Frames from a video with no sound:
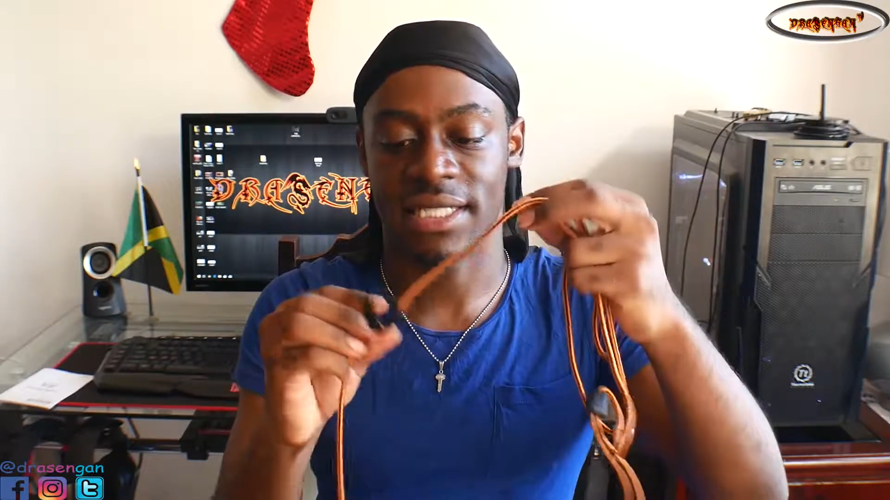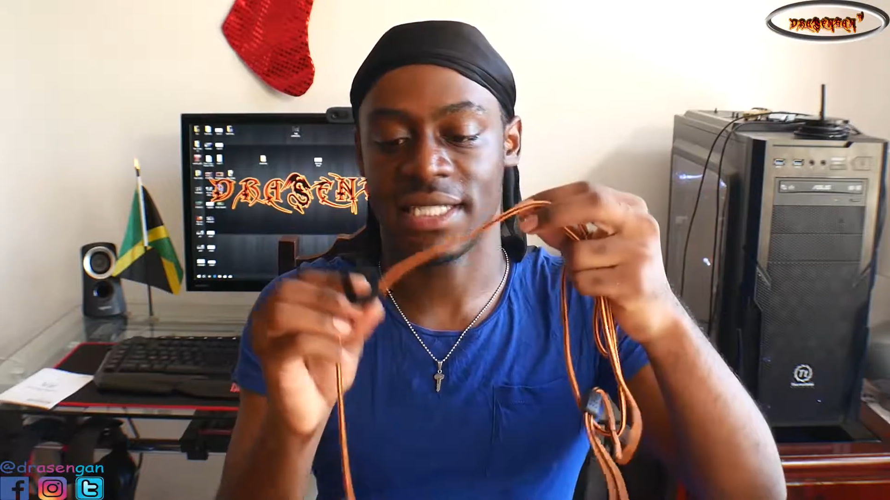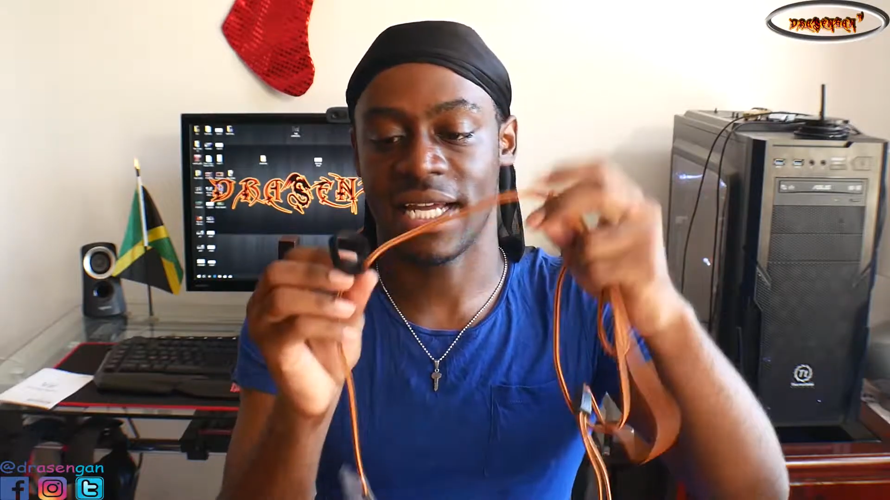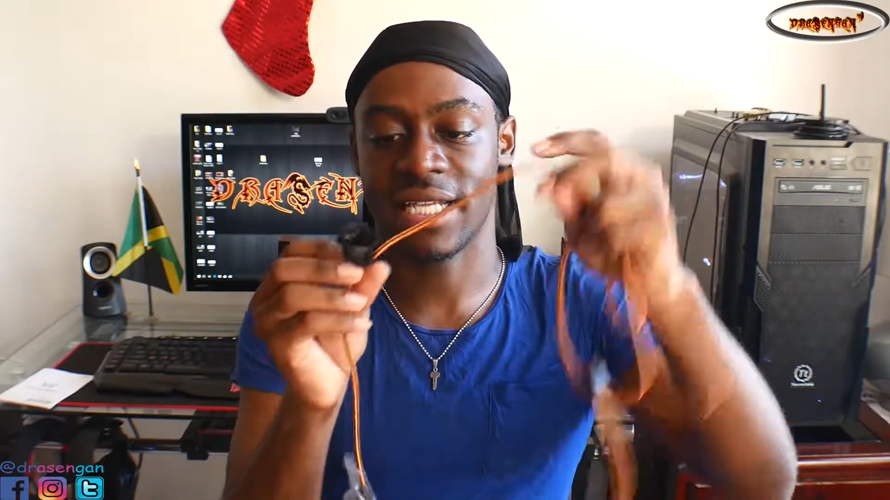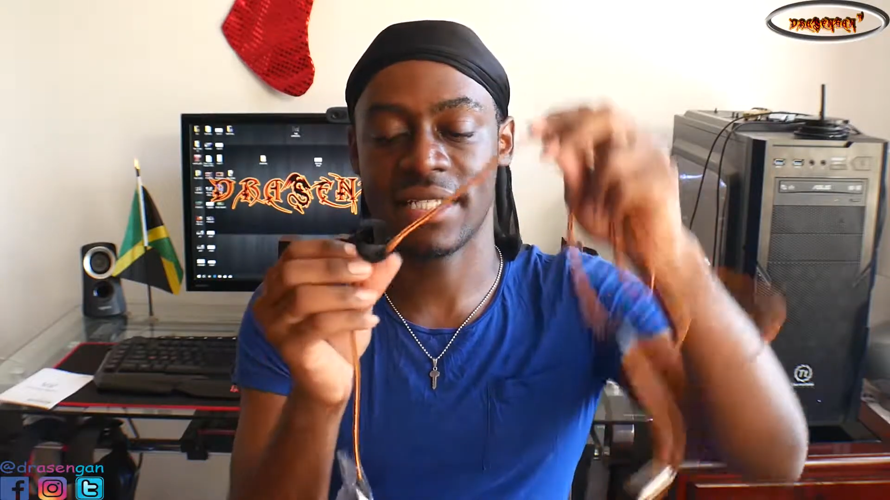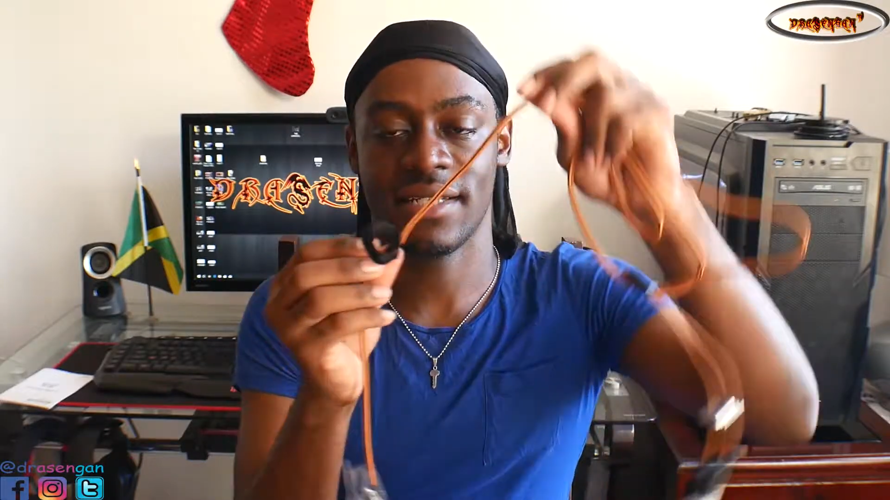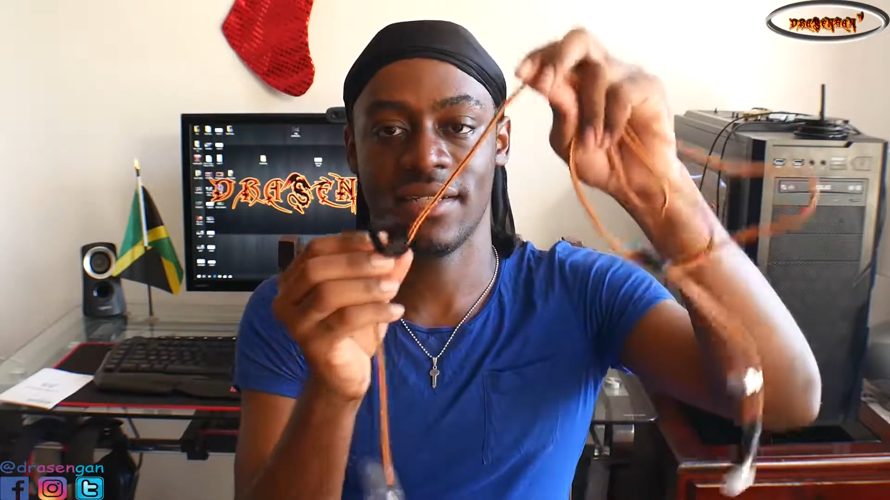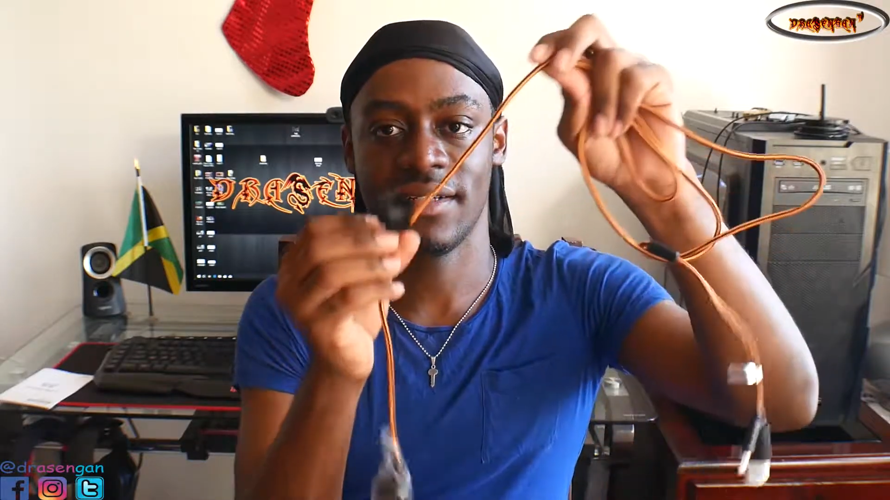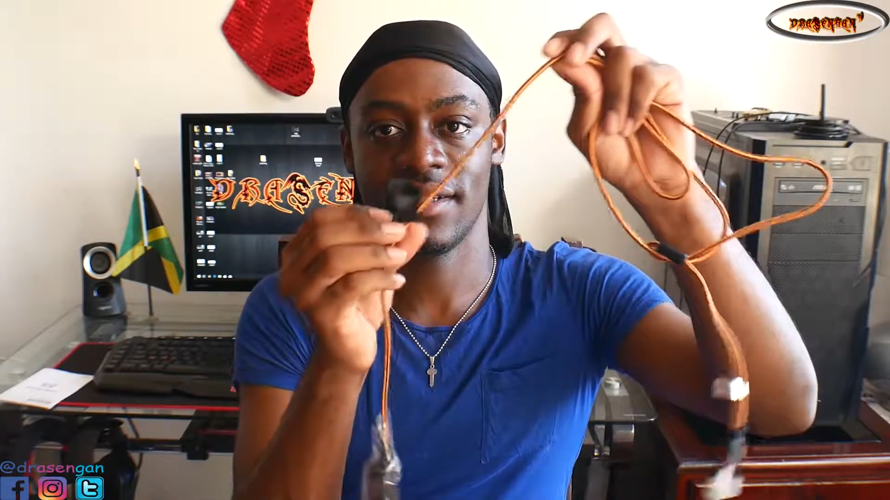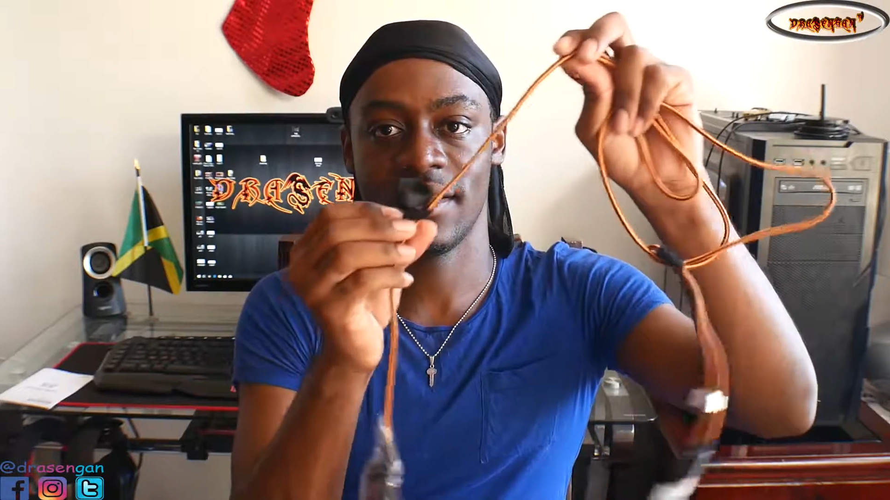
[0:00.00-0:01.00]
tight?
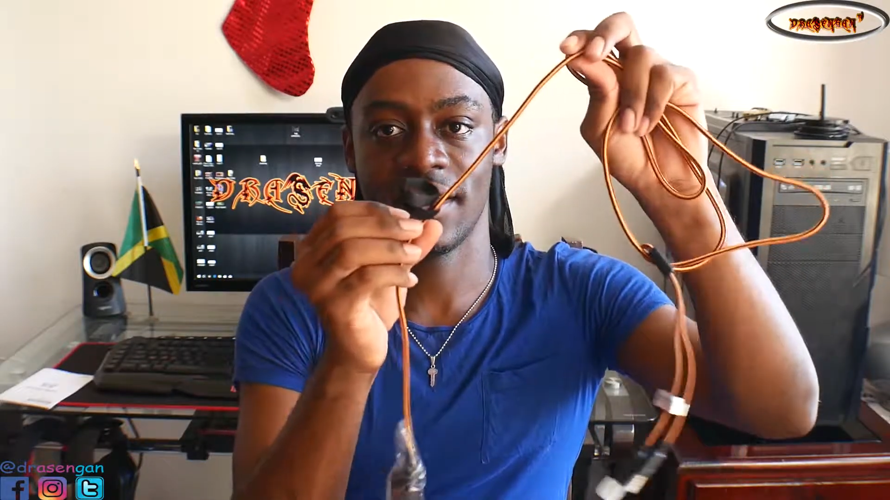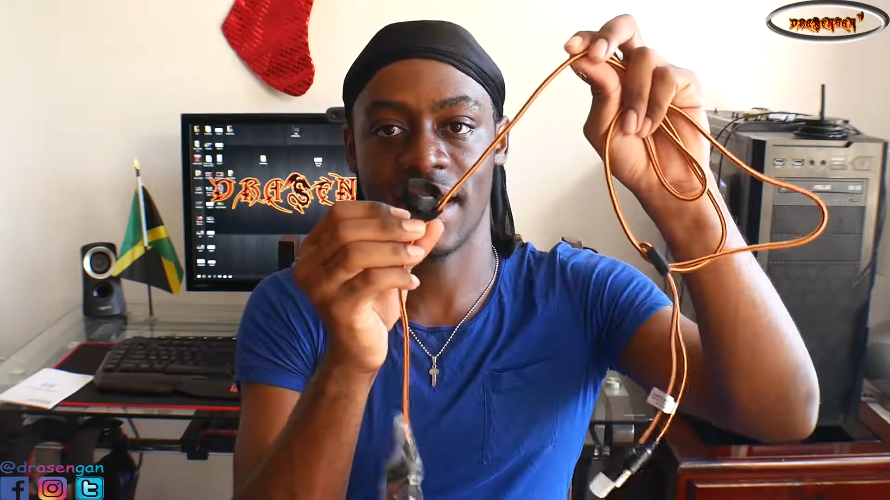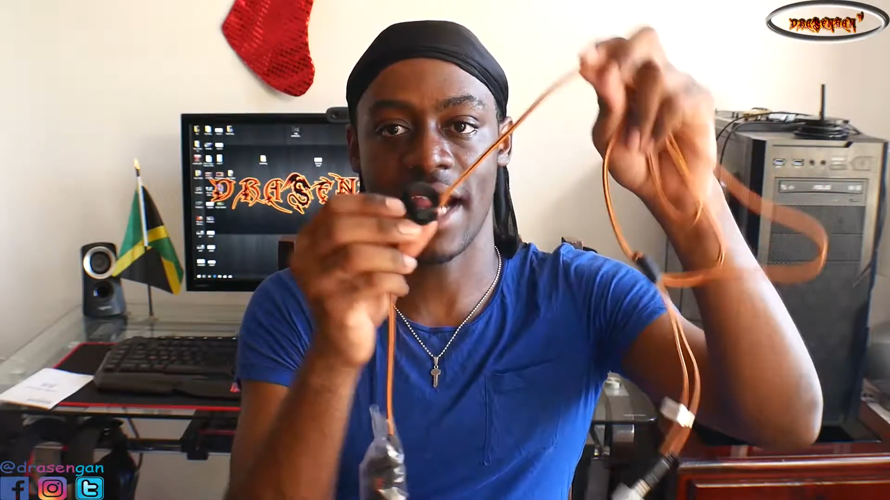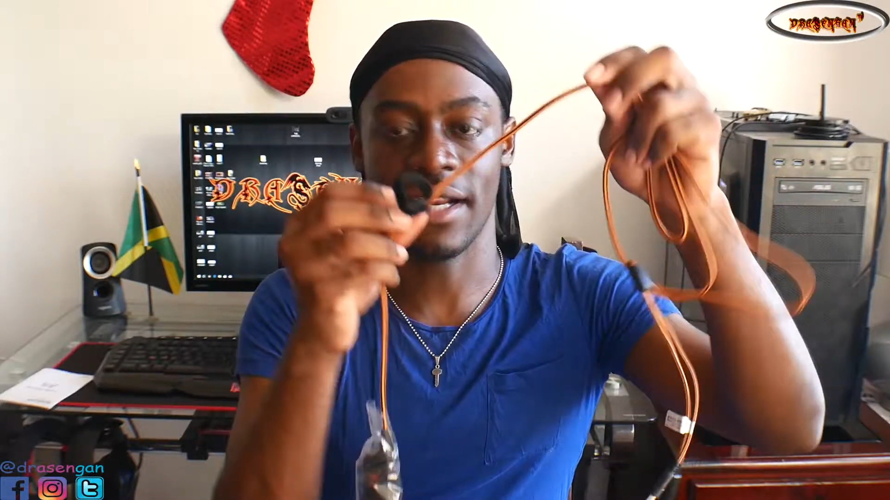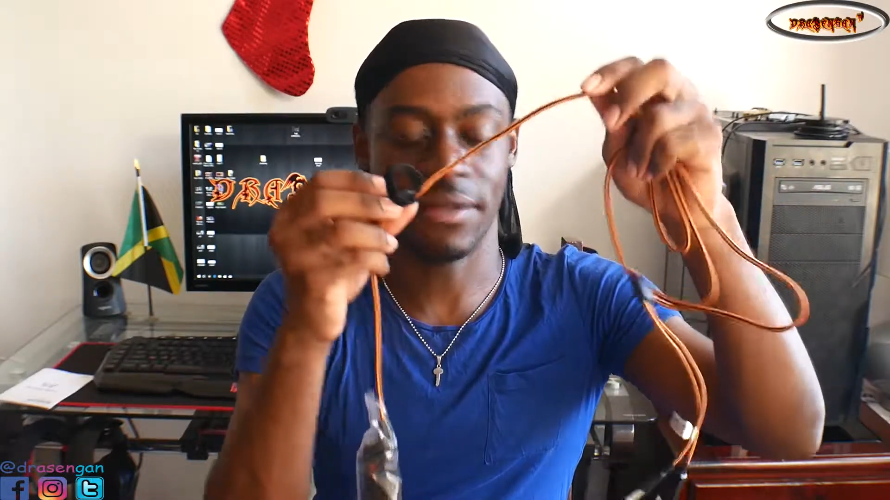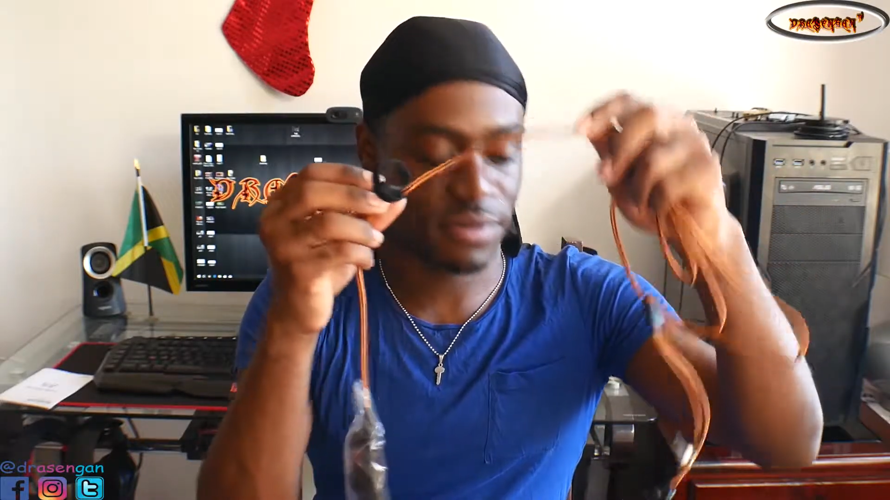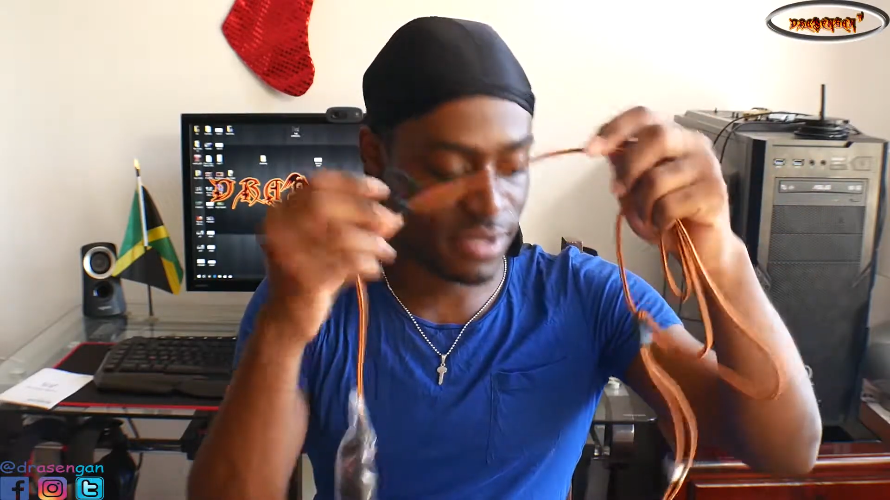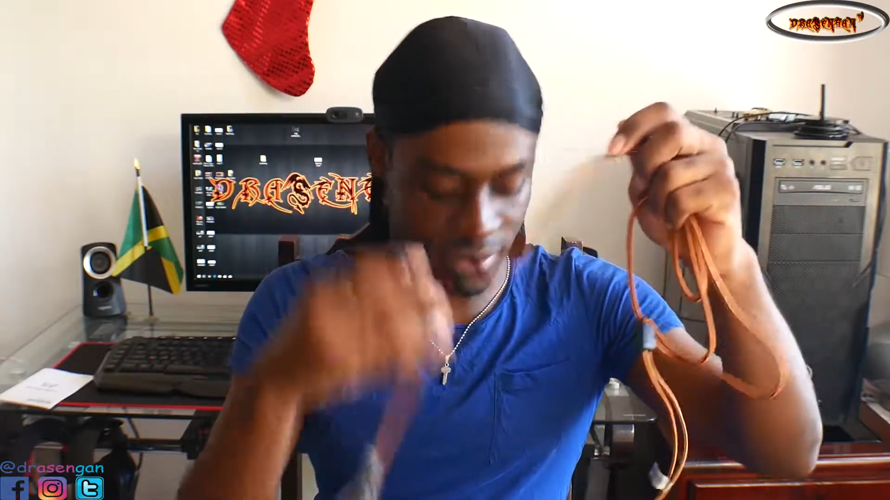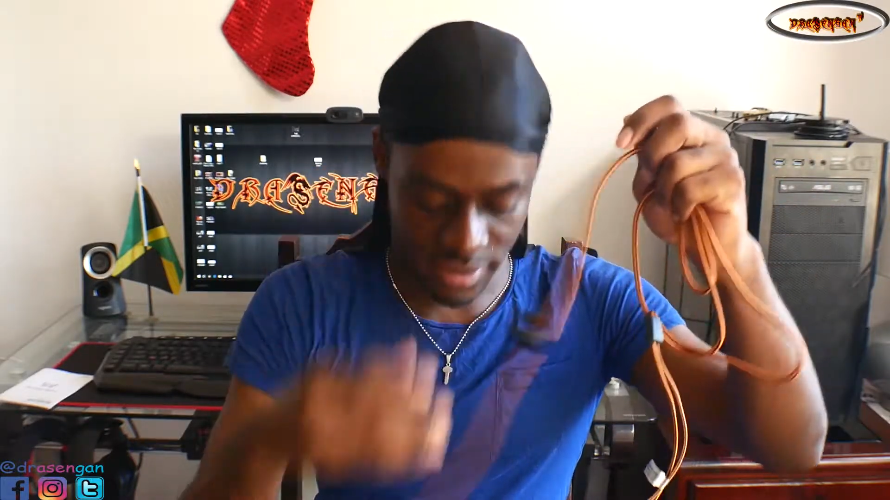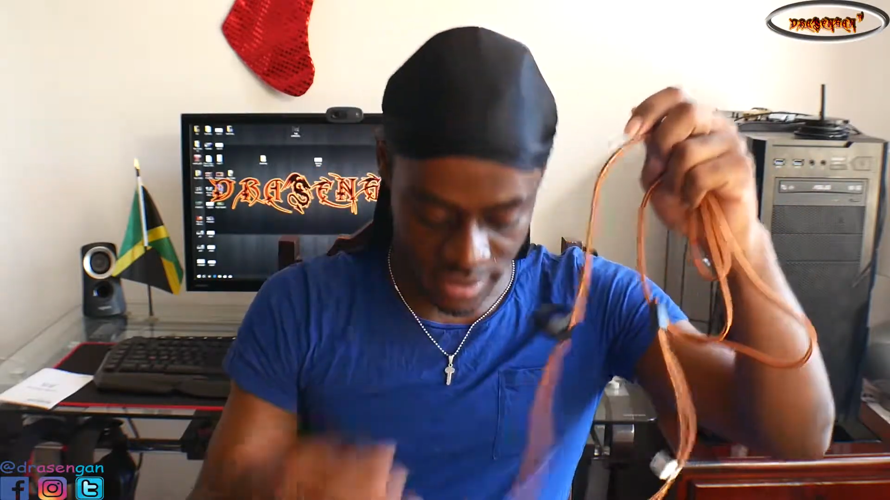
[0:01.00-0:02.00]
Got it loose.